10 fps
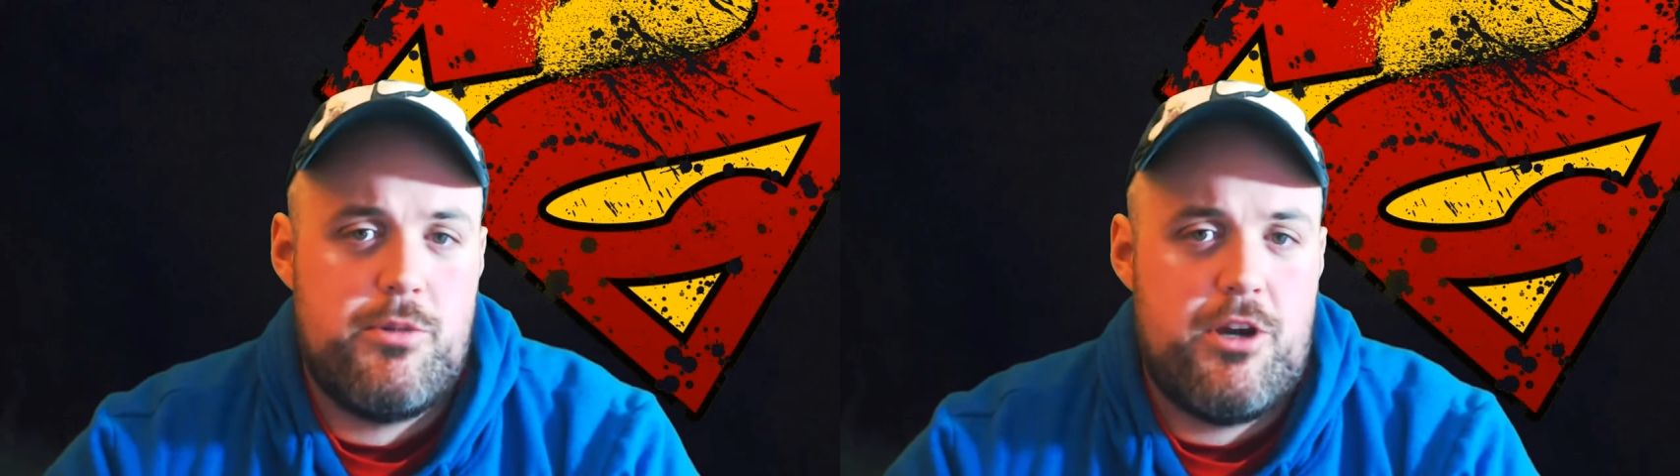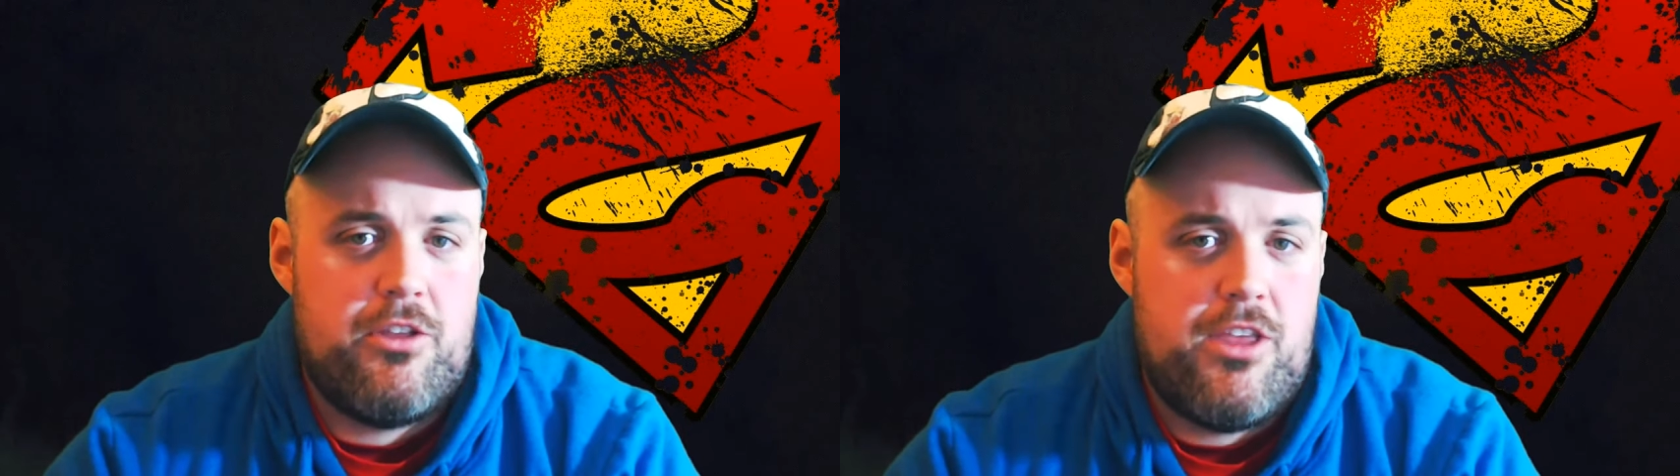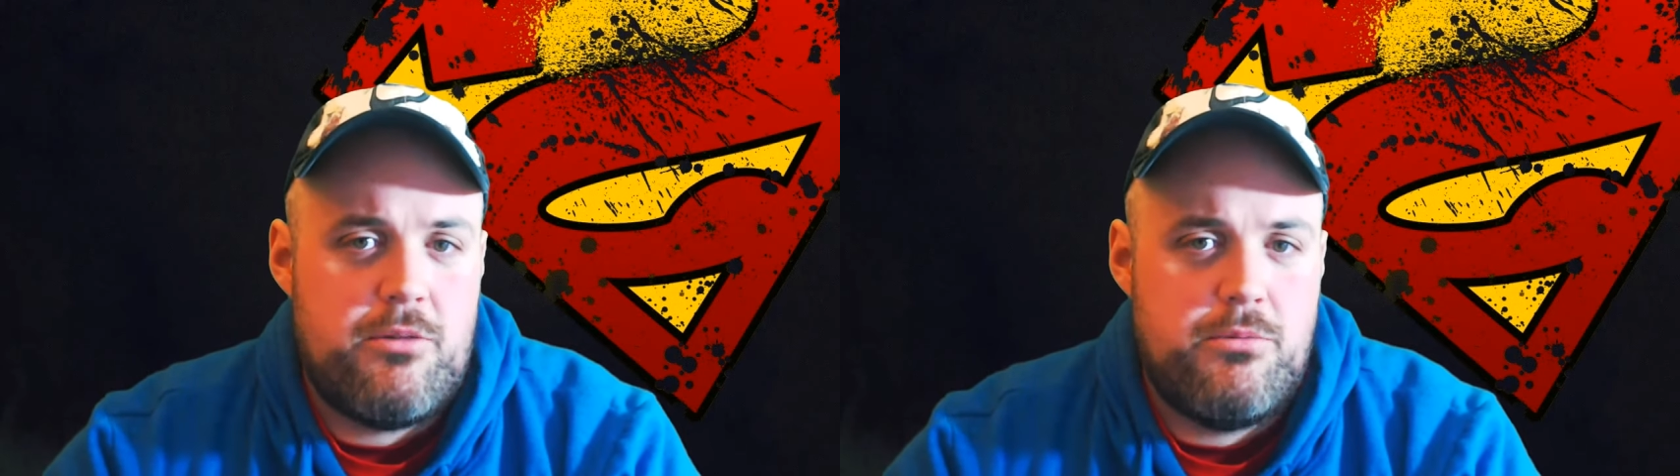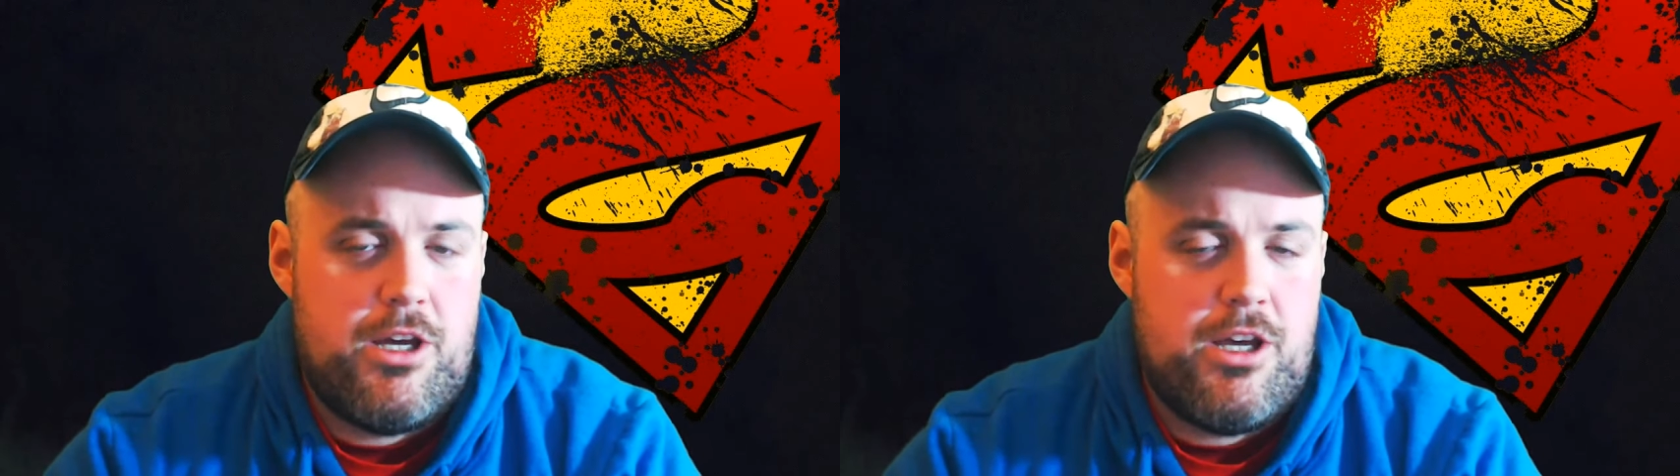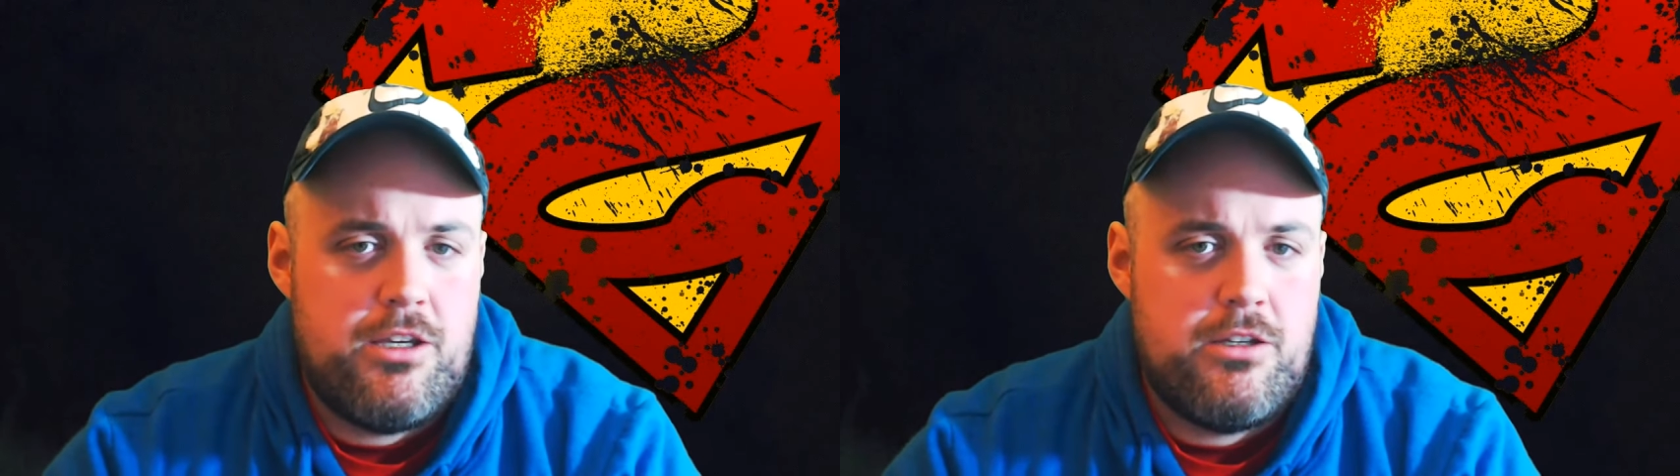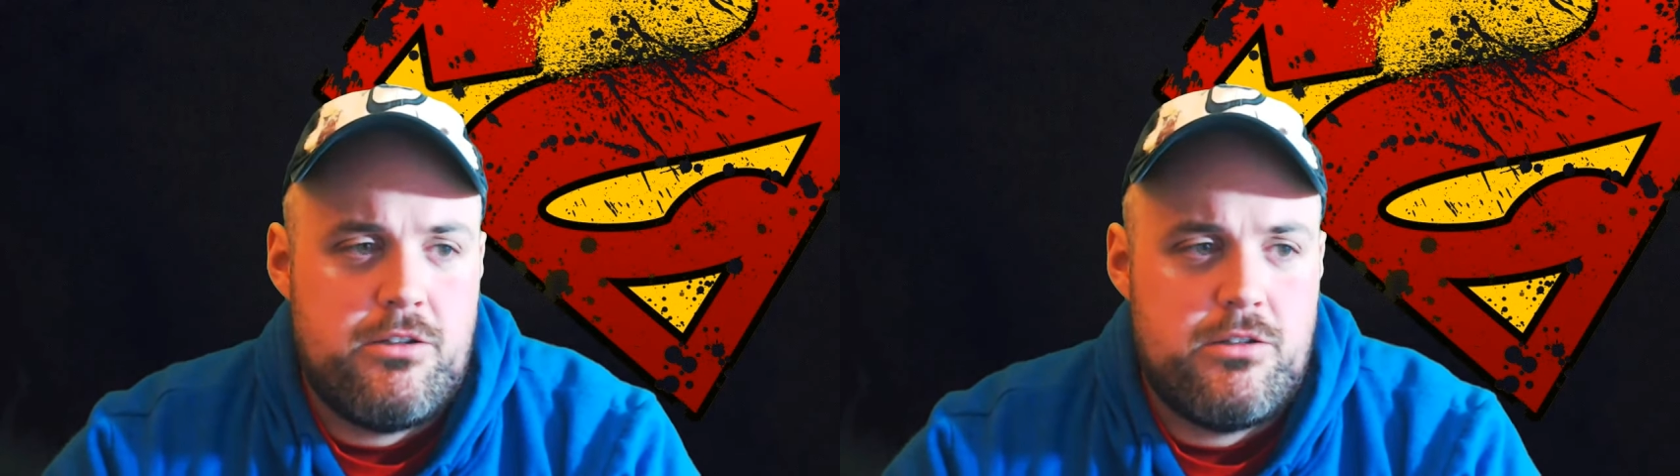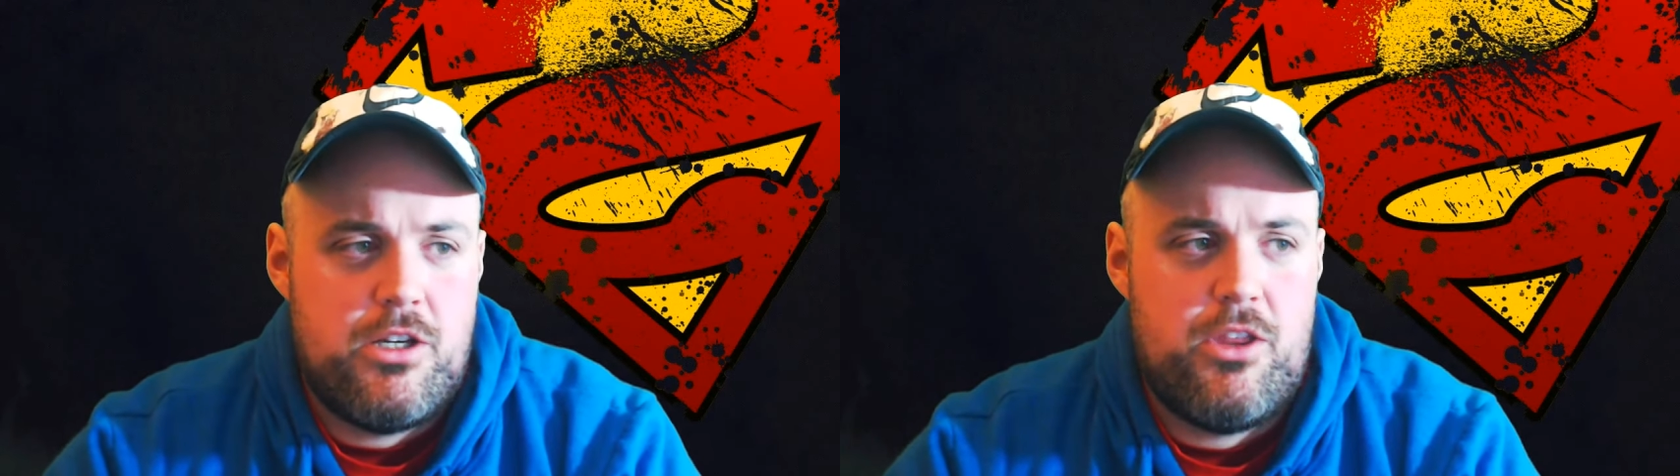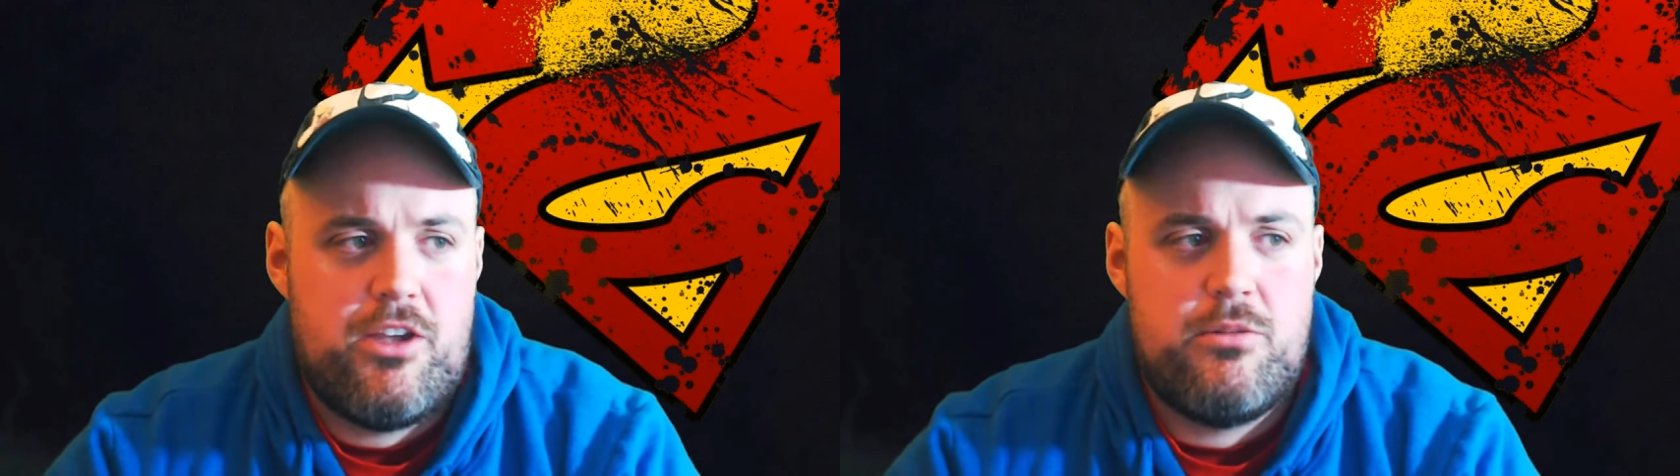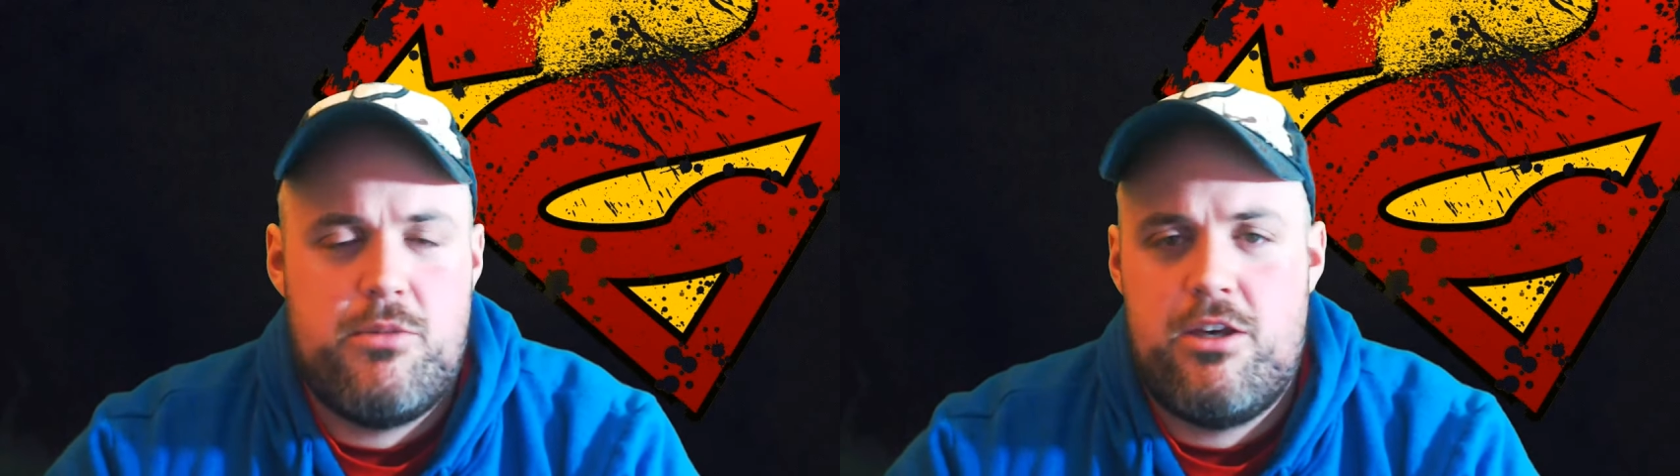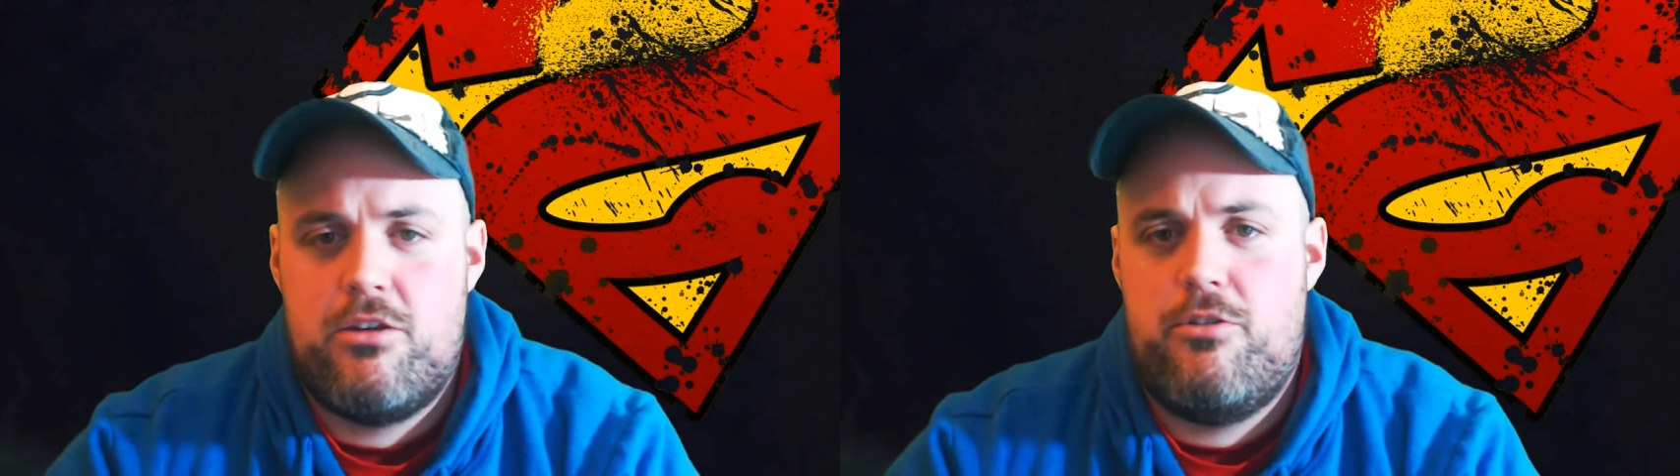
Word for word: bearing that in mind, I'd like to make